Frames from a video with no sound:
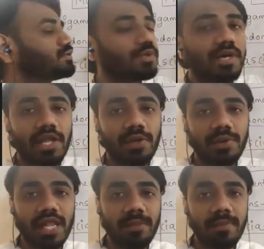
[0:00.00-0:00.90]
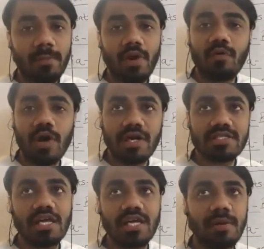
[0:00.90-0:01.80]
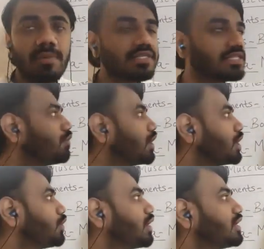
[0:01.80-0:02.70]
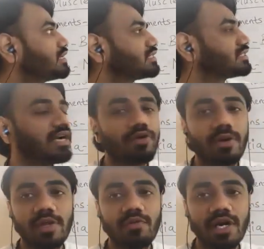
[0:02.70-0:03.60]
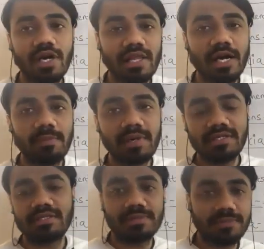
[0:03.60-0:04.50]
So can you tell me about what is ligaments now? What do you understand from the word ligament?